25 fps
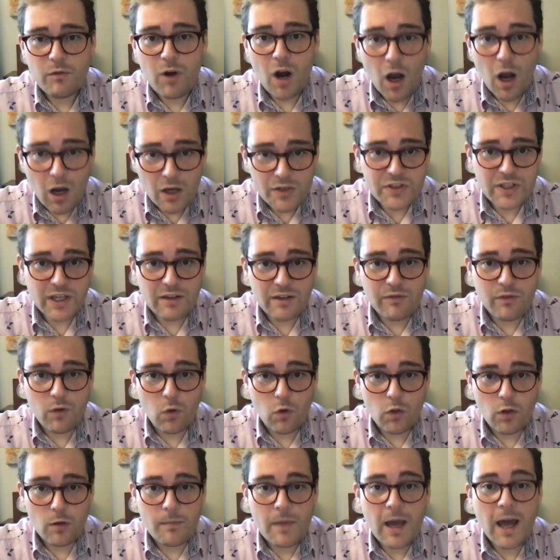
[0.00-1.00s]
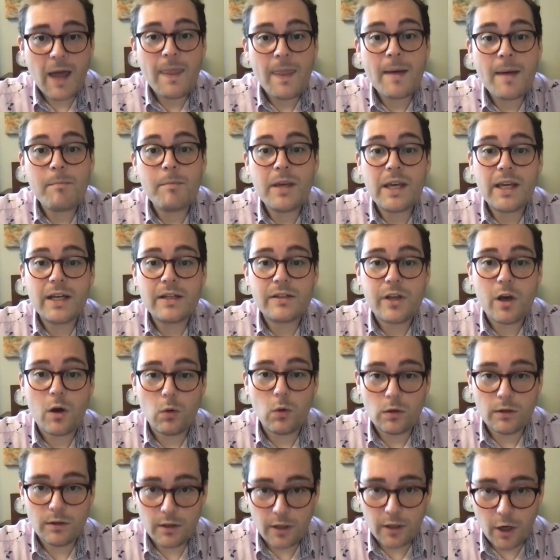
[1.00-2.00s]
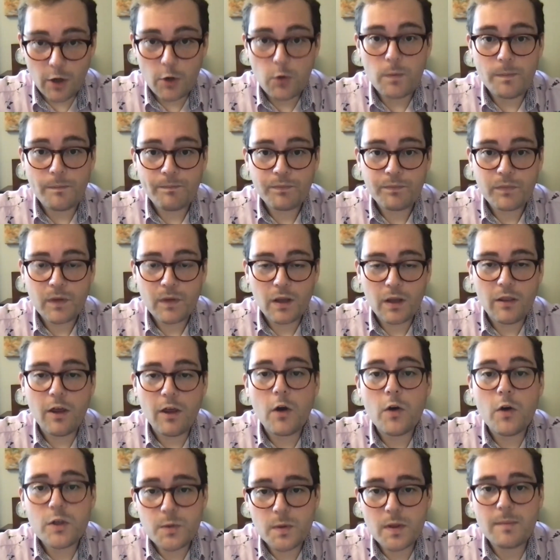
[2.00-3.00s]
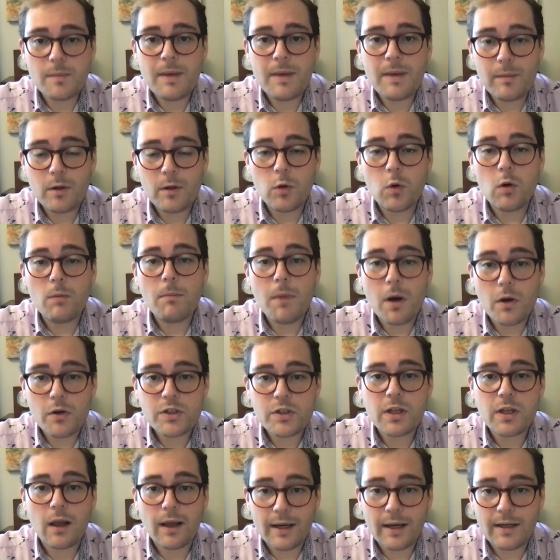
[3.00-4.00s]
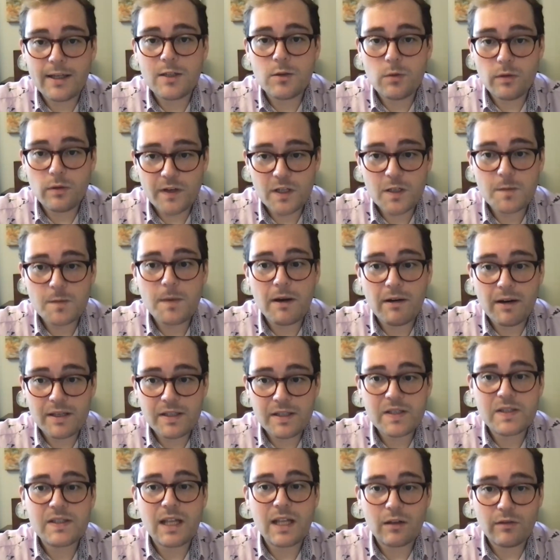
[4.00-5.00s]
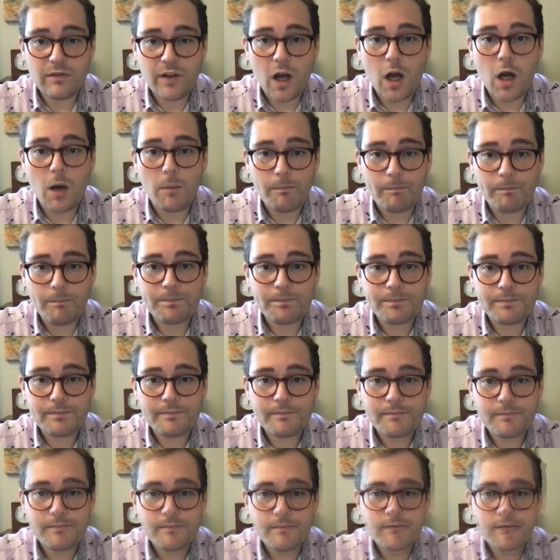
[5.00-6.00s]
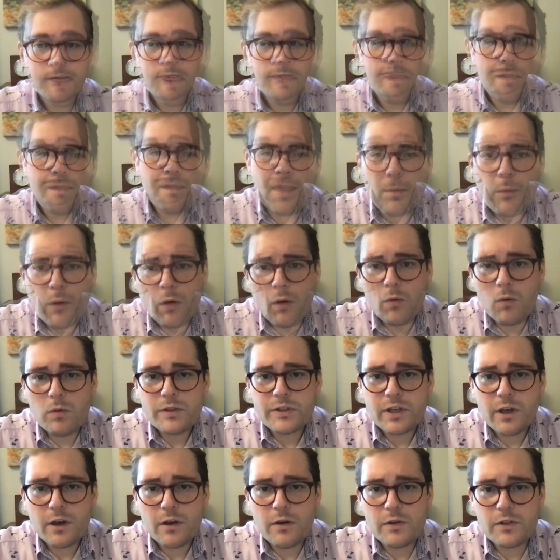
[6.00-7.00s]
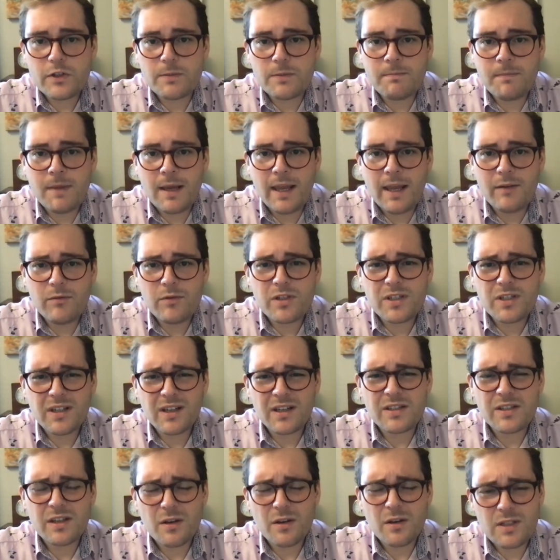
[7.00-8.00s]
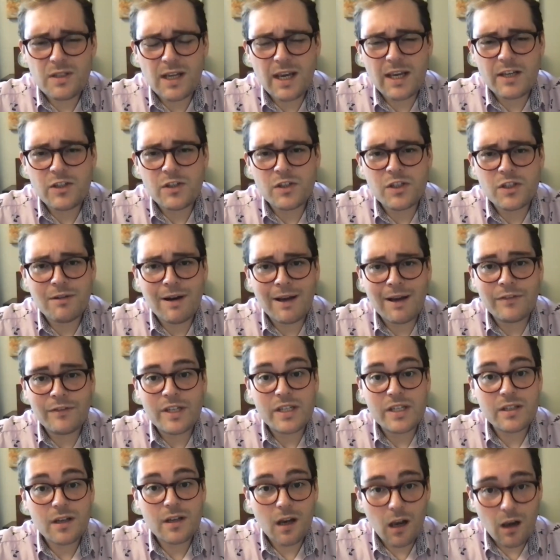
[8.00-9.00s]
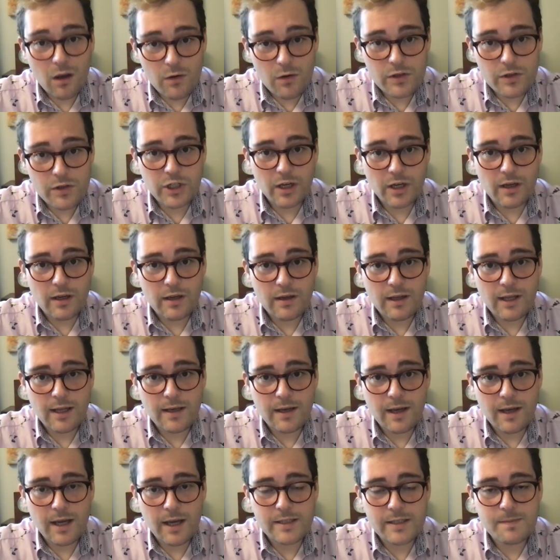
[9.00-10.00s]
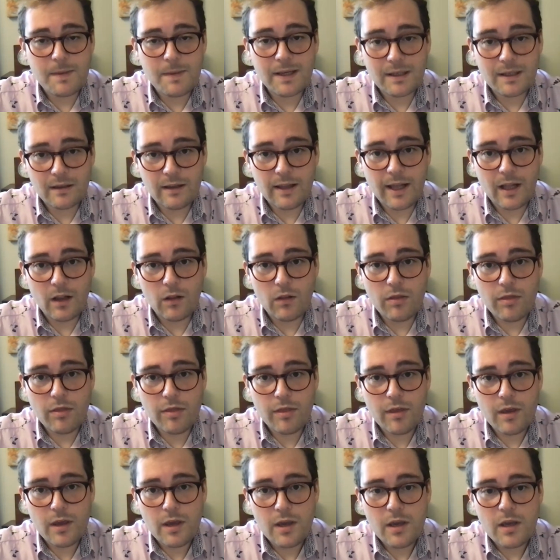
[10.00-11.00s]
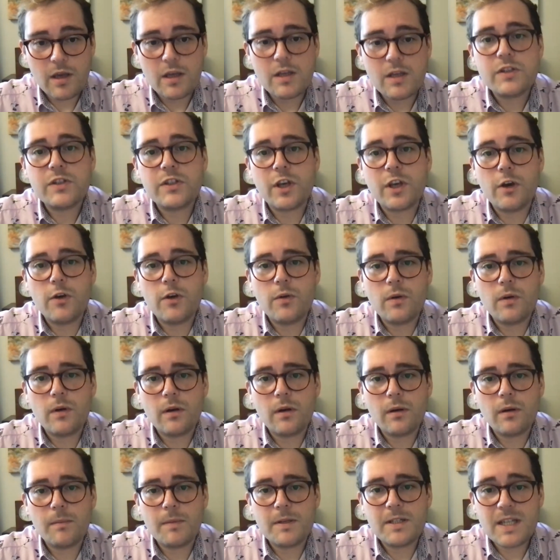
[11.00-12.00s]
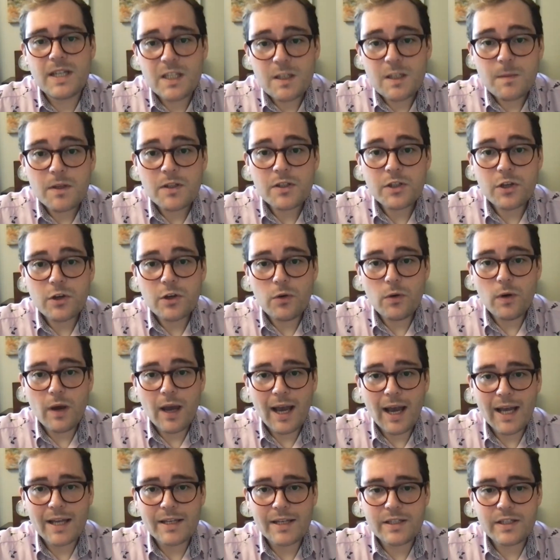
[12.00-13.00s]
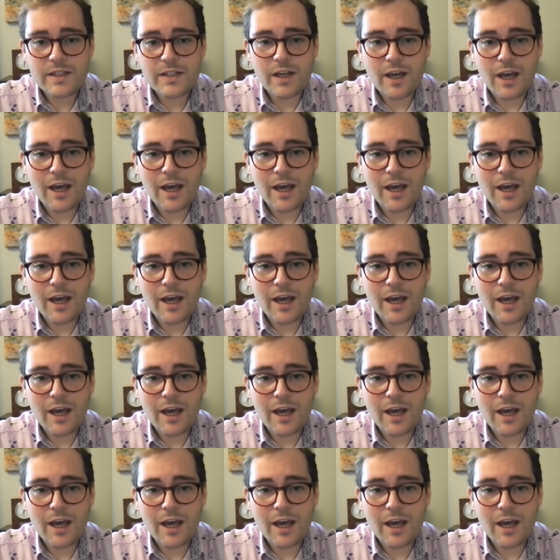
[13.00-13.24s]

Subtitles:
asking for them and then being told no. Those were the people who were most likely to have experienced self-harm. There were also some interesting associations around disclosure and mental health. So participants who had